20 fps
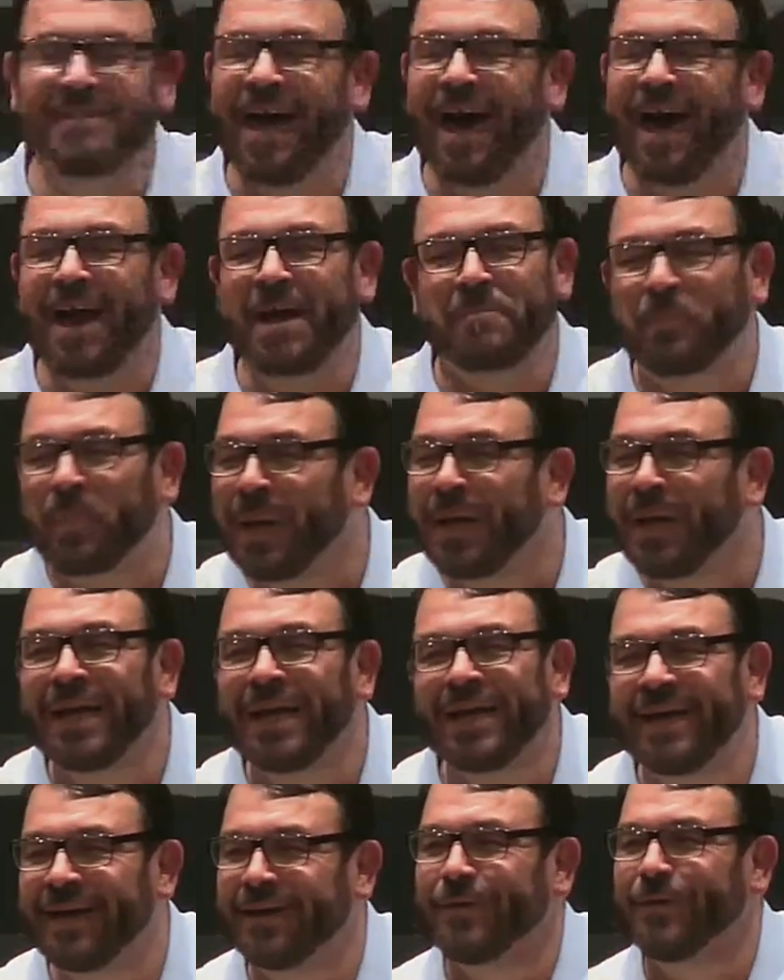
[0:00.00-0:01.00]
not a
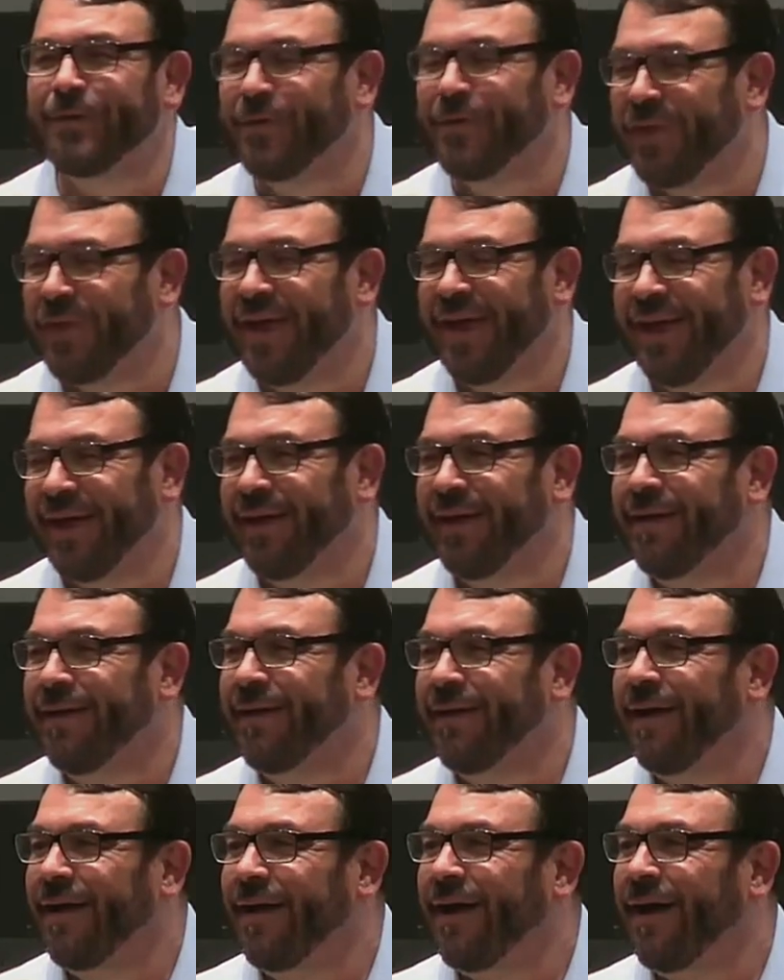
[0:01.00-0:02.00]
political thing,
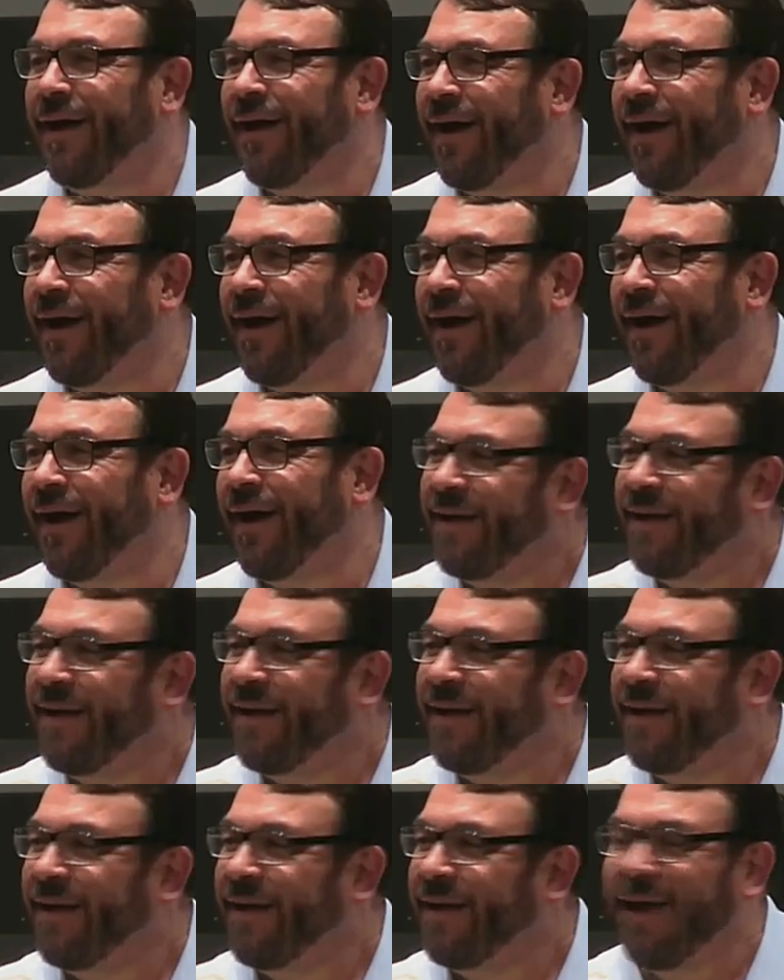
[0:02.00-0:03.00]
all right?
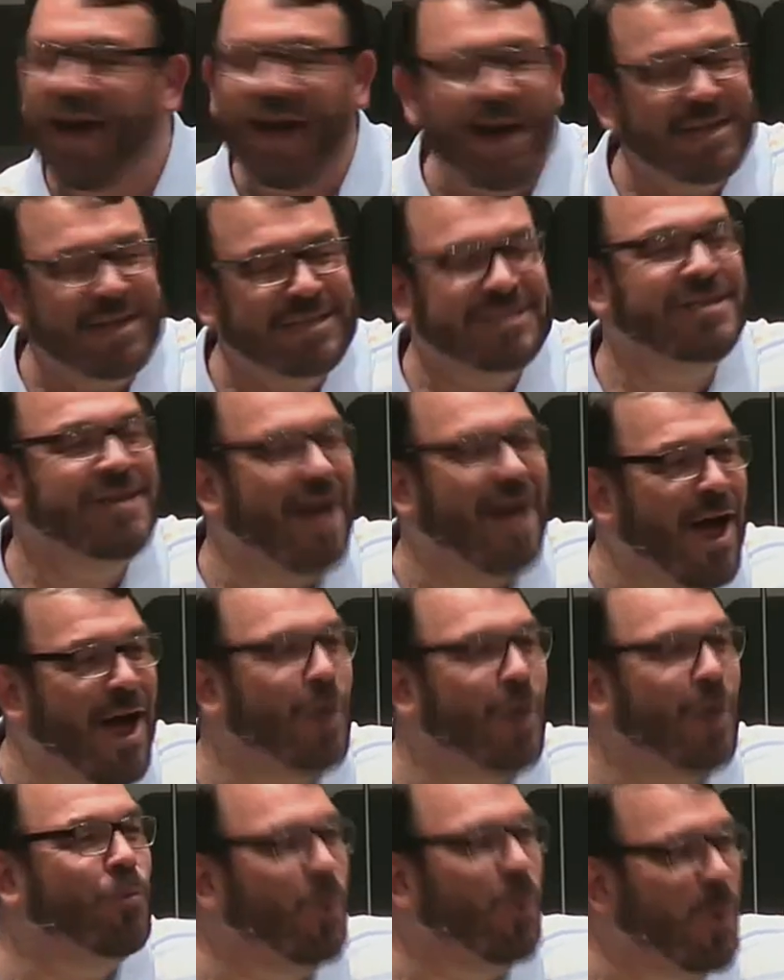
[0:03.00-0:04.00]
God's
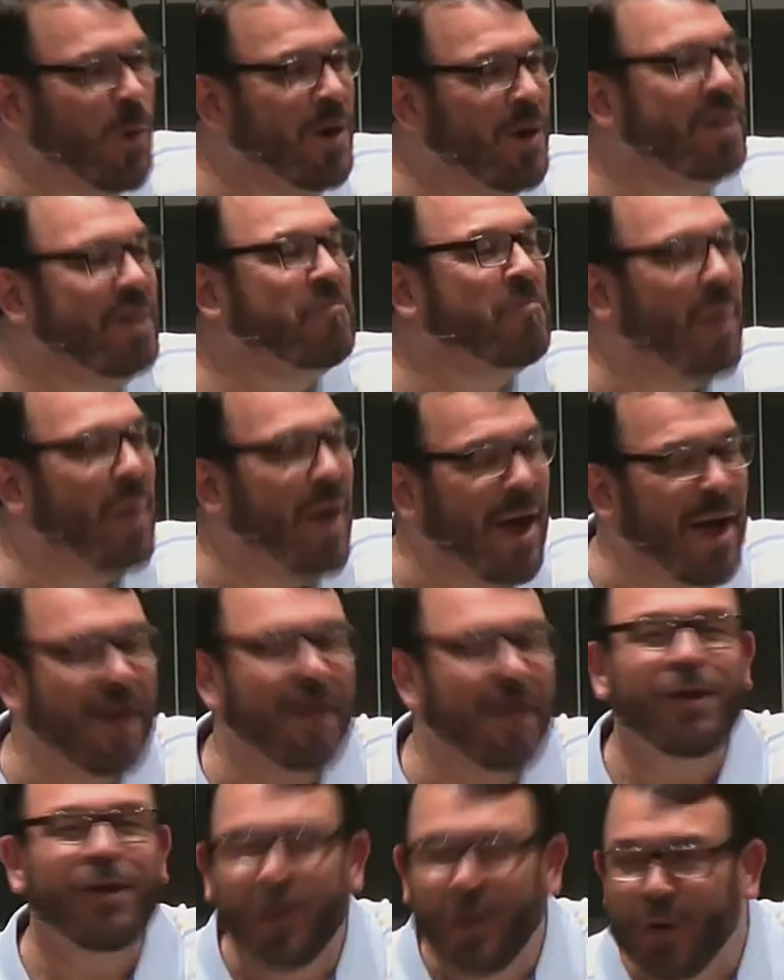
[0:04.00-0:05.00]
not worried about
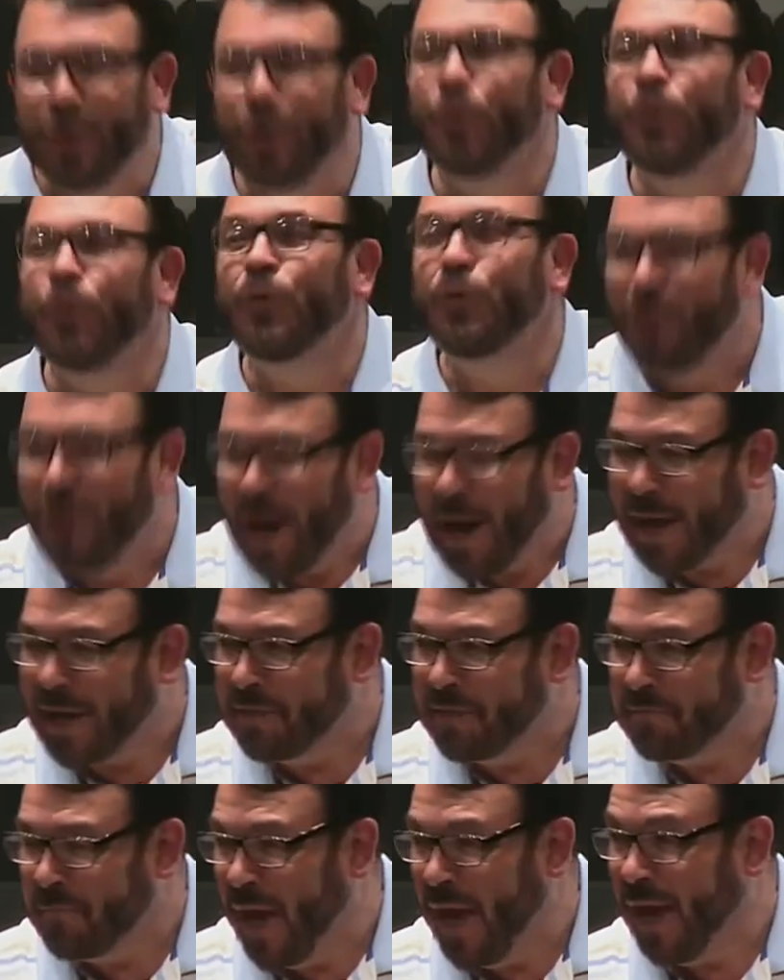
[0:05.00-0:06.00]
Little Rocket
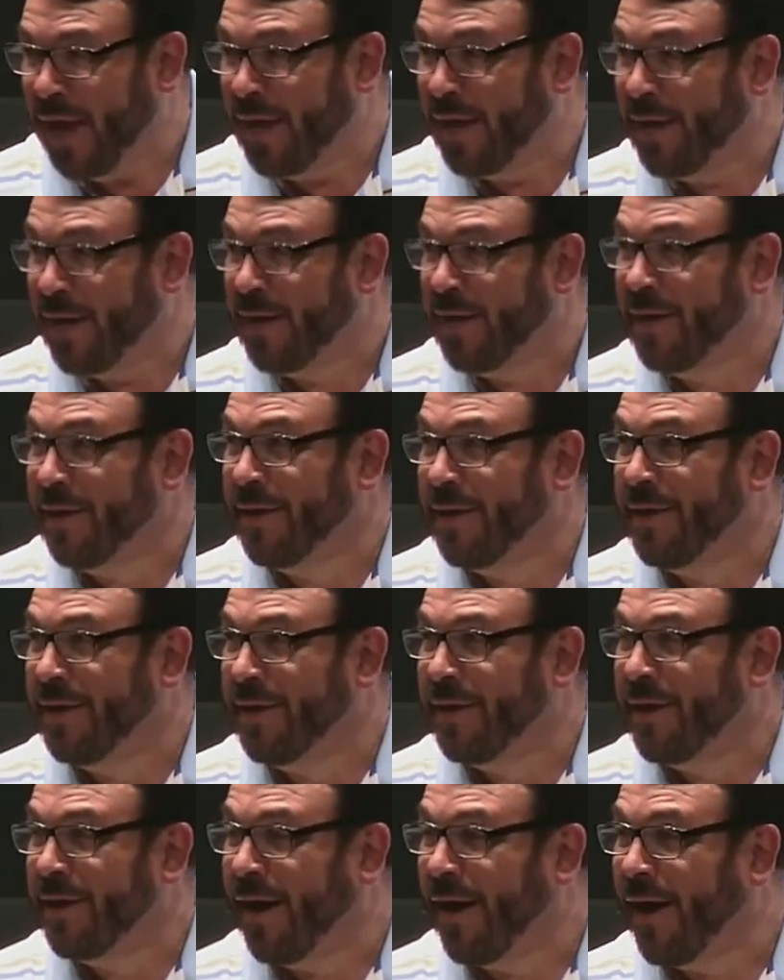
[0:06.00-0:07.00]
Man,
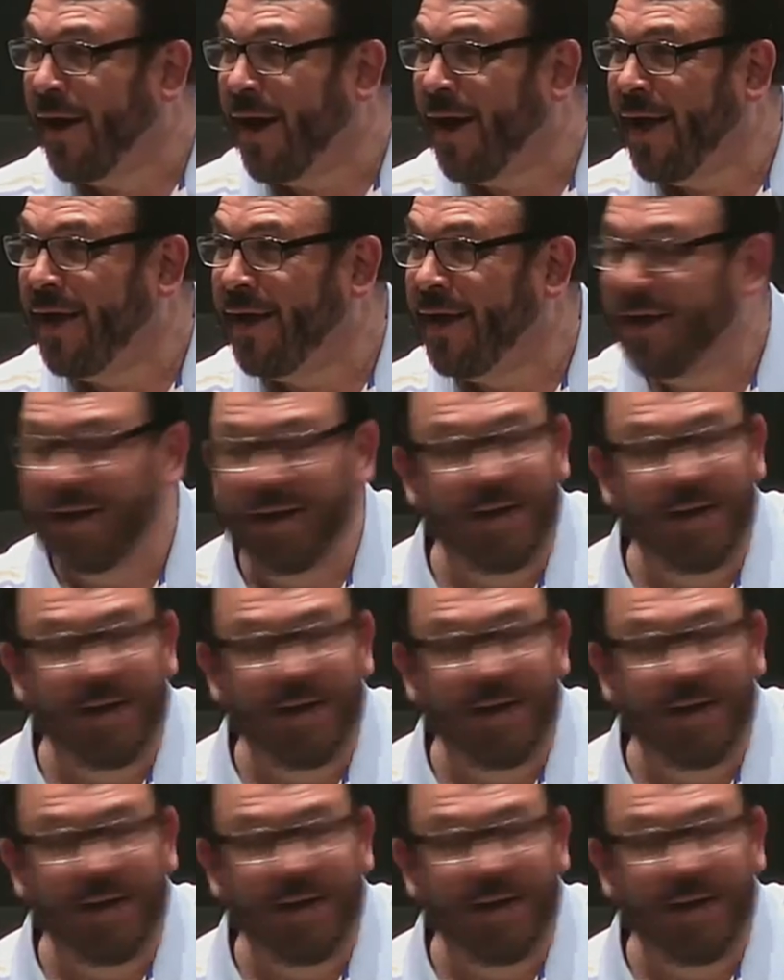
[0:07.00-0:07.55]
All right?